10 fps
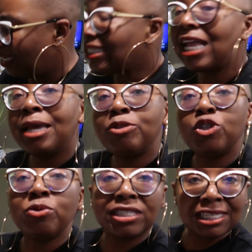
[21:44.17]
It's time
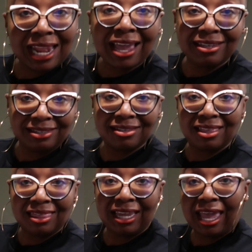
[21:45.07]
to slice
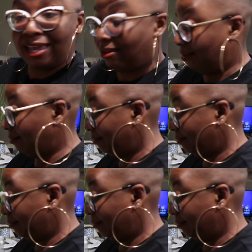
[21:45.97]
the cake.